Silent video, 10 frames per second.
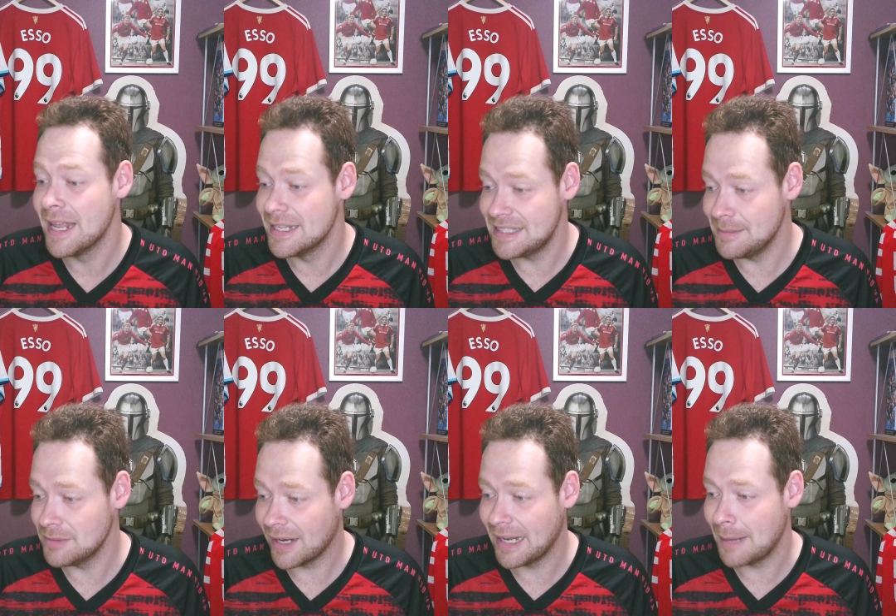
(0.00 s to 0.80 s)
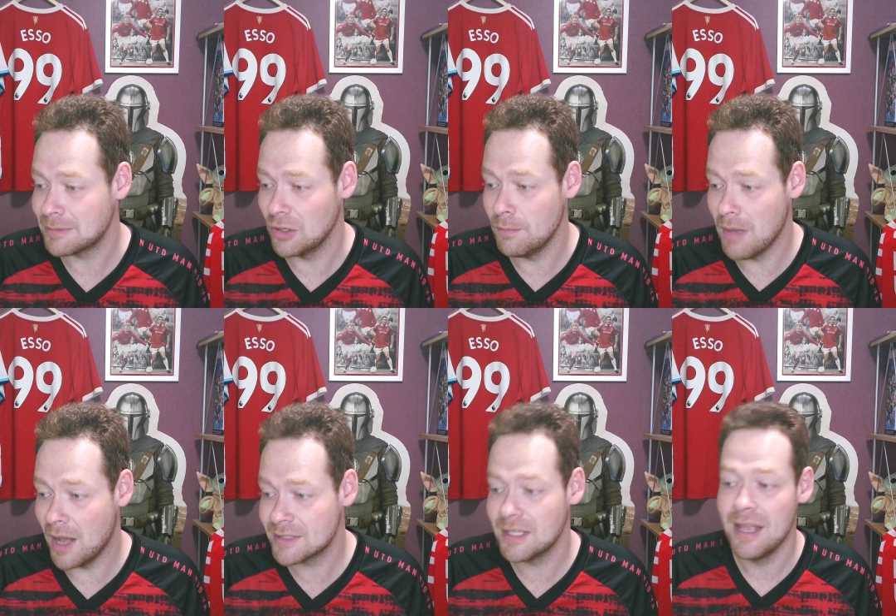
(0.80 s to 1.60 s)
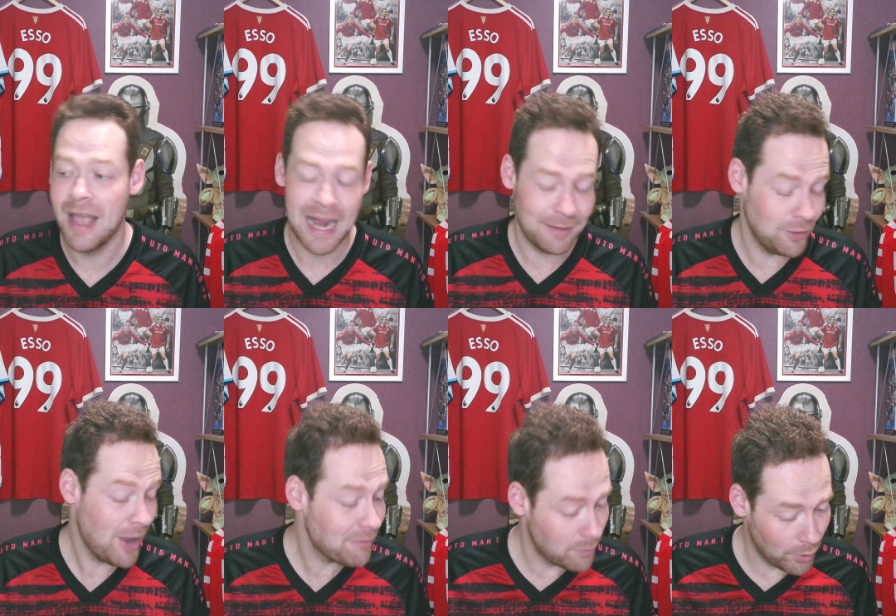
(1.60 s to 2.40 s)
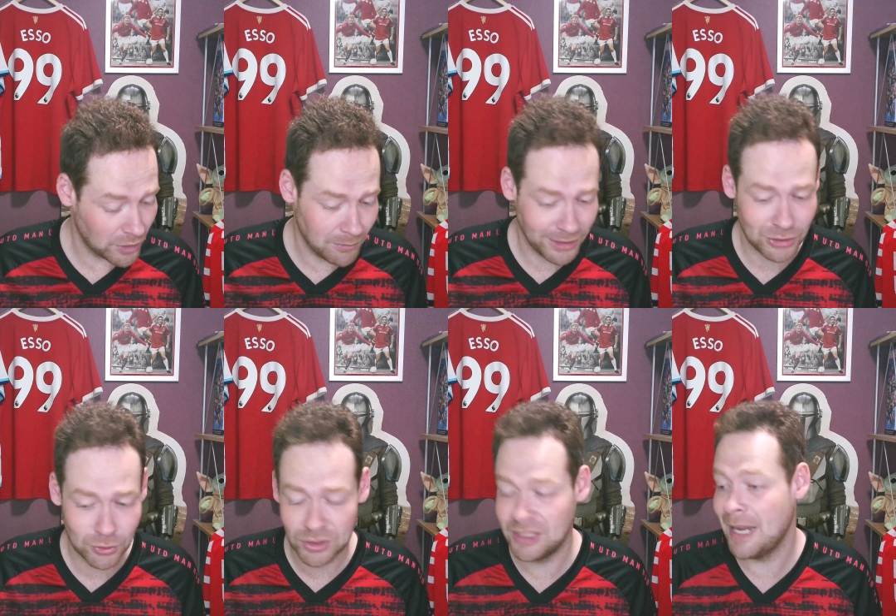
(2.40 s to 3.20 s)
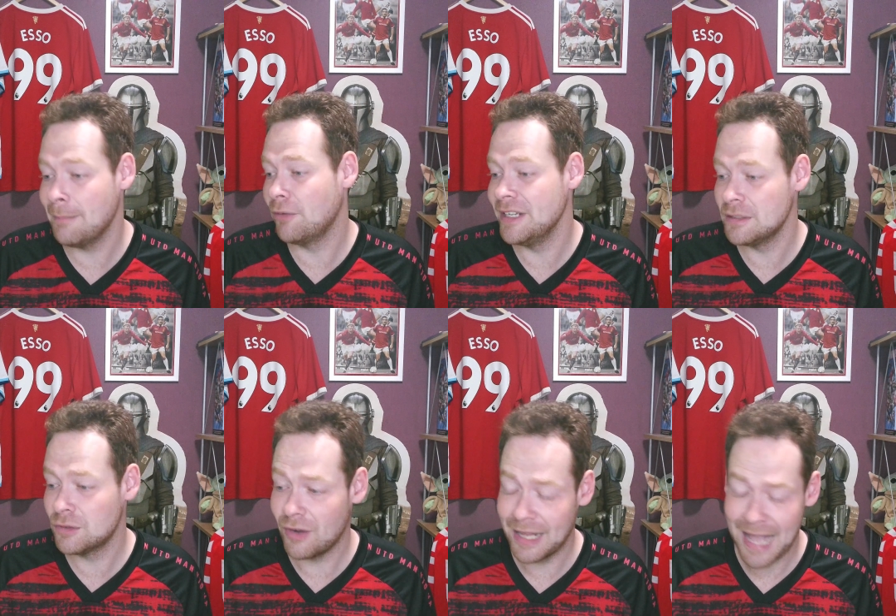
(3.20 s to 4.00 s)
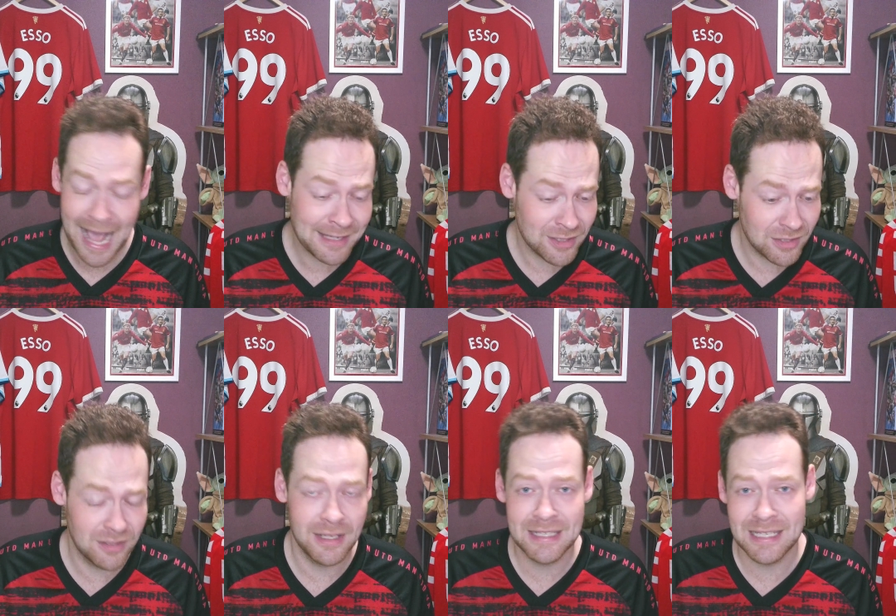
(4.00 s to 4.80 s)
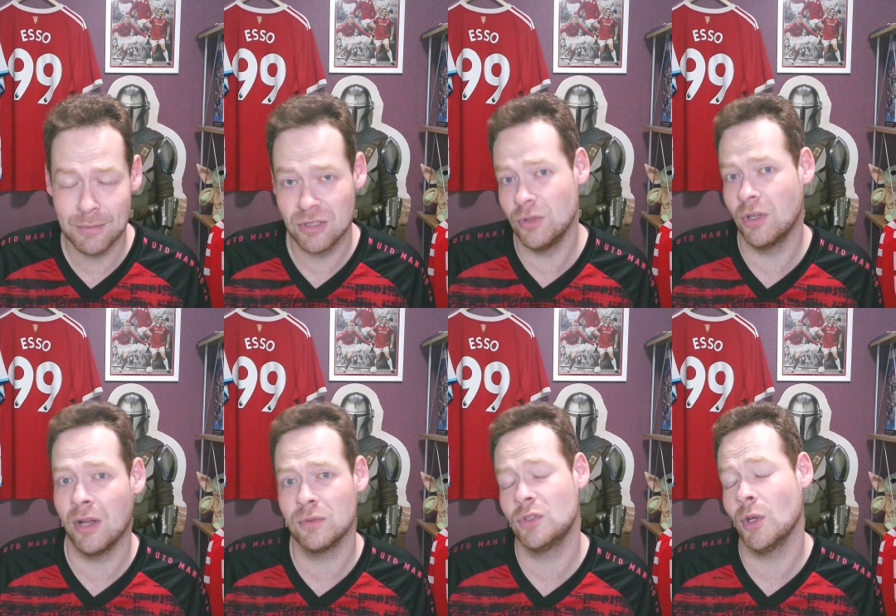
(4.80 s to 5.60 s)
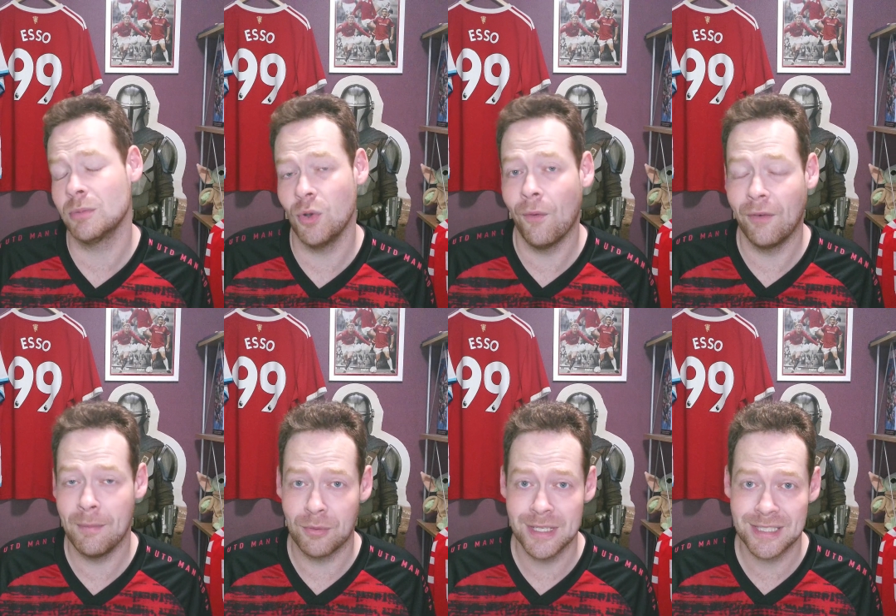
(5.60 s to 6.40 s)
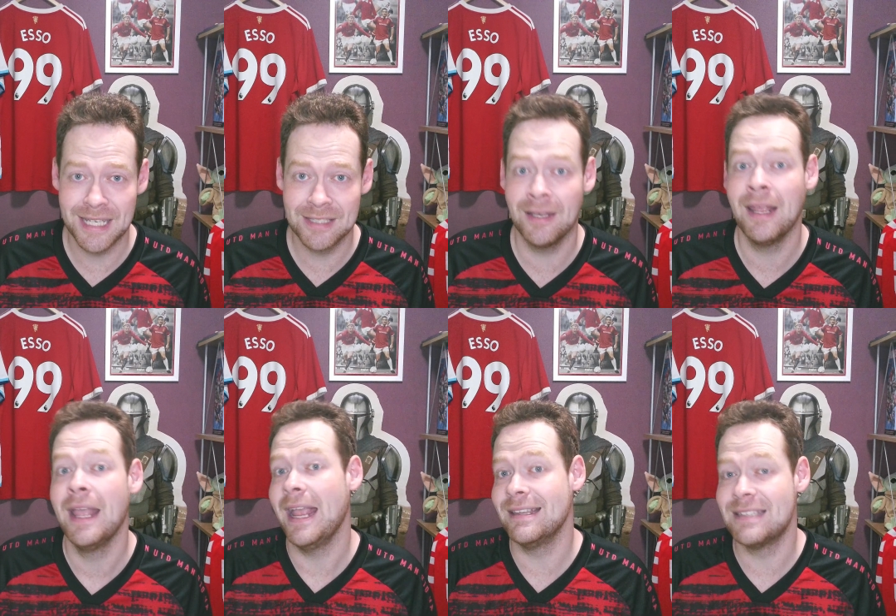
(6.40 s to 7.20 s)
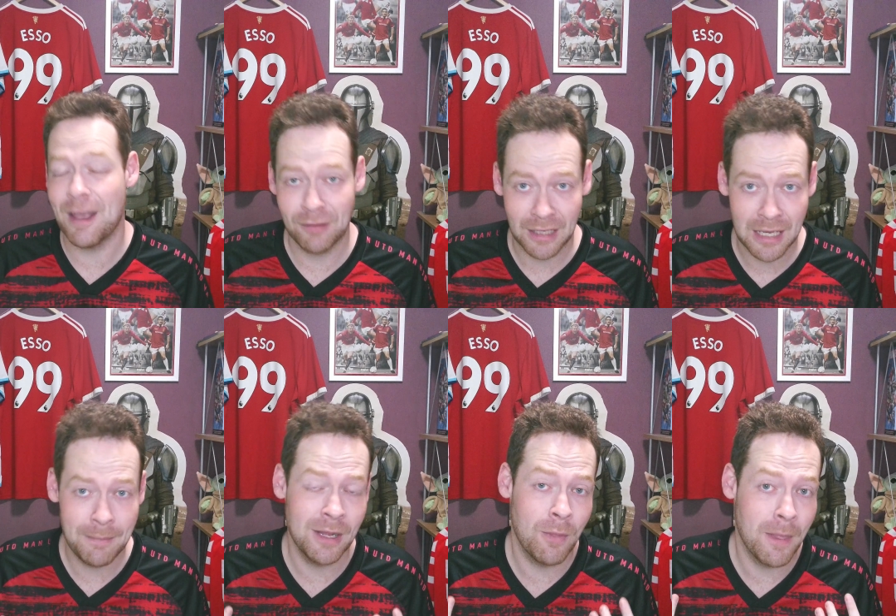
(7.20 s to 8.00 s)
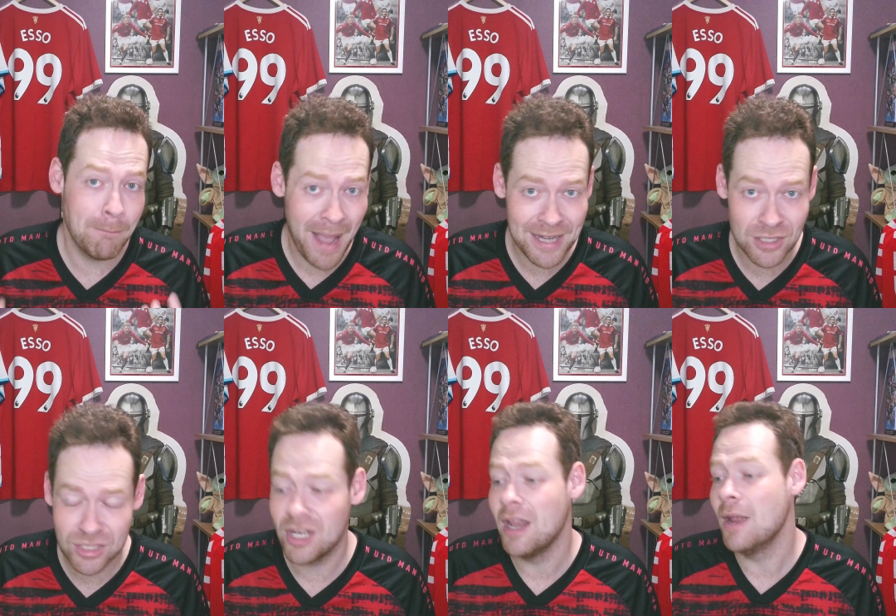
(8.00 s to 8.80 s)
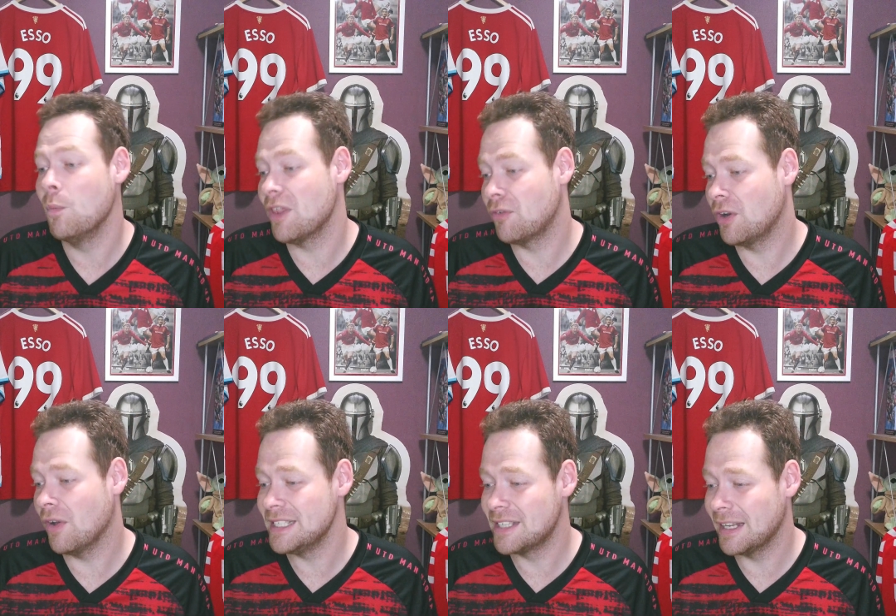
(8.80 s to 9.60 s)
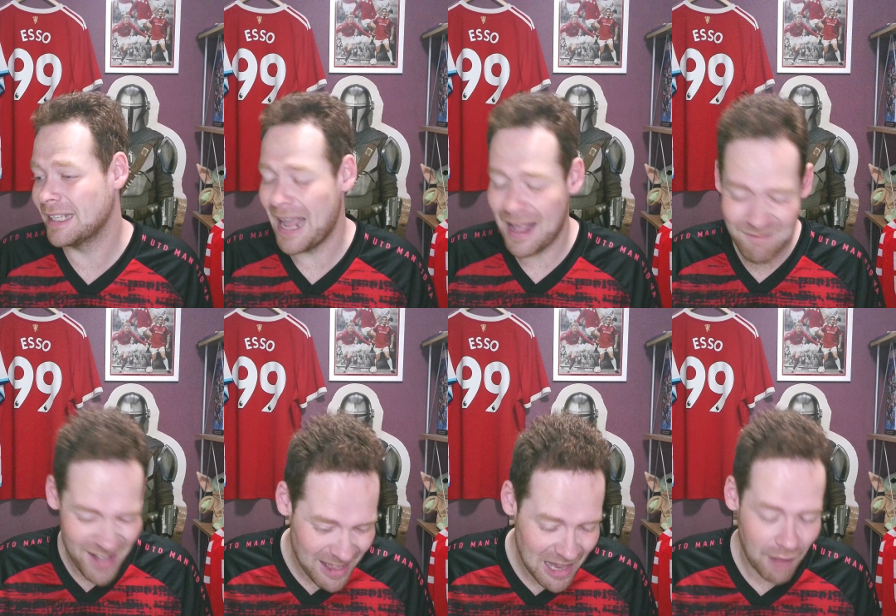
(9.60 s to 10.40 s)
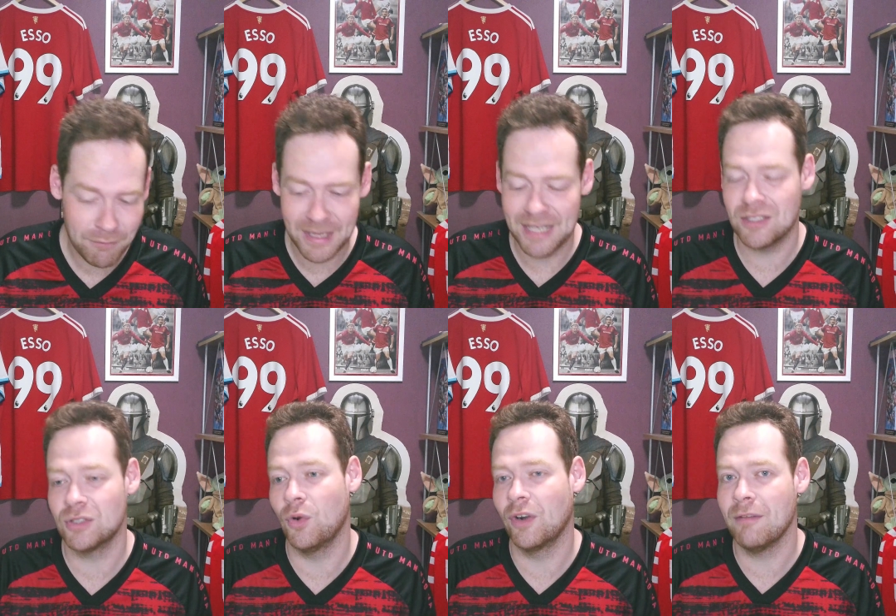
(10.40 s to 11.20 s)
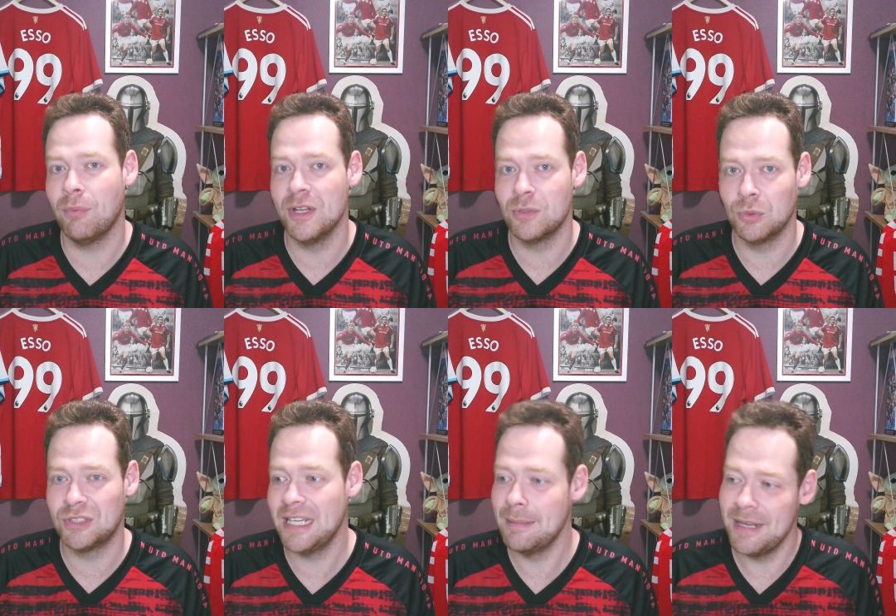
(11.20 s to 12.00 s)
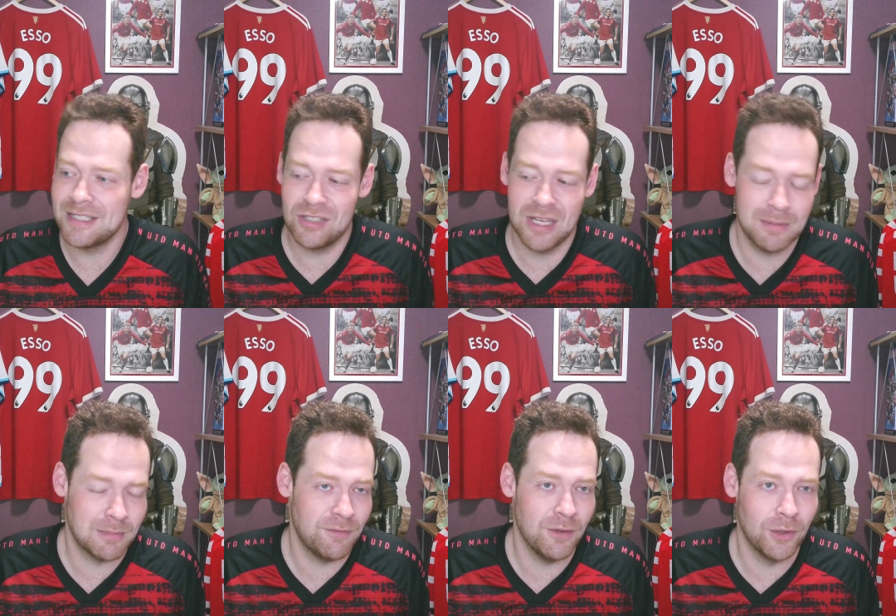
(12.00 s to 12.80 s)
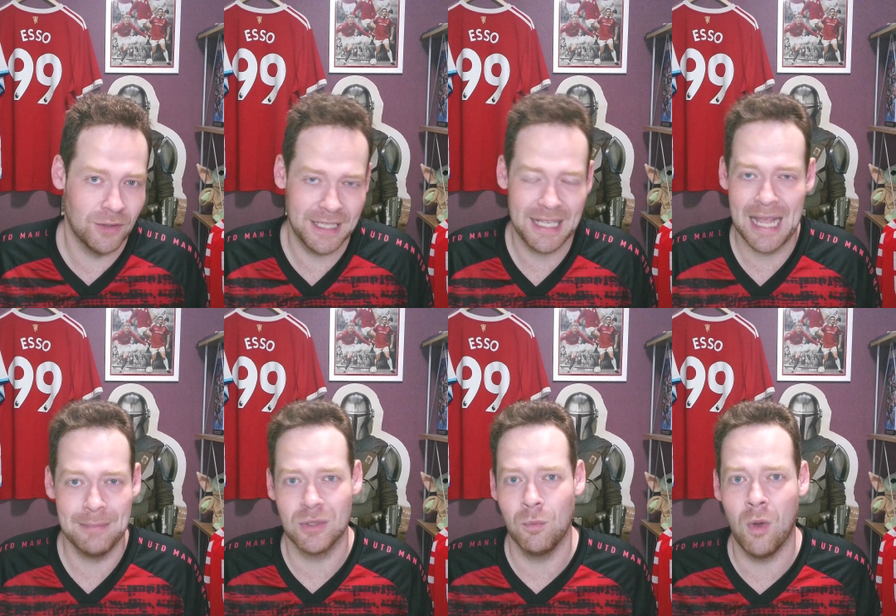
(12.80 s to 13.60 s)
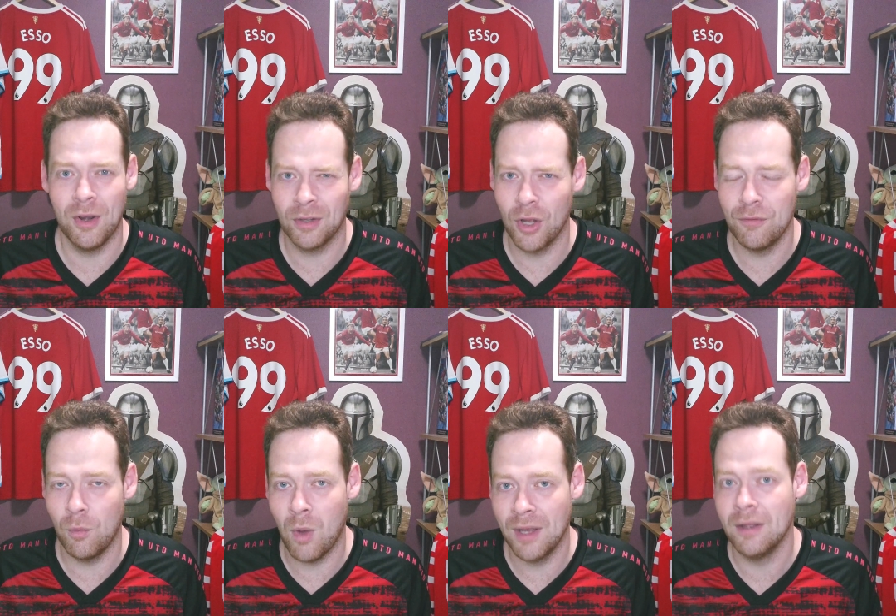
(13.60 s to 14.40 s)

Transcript: seems like an absolute must. And if you haven't watched my shorts yet, my reasons for Elliot Anderson is he was Newcastle's top scorer in pre-season. He's definitely going to be on the bench. Whether or not he's going to get enough minutes to score enough points, we'll see. But he's the cheapest midfielder in the game, so why not go for one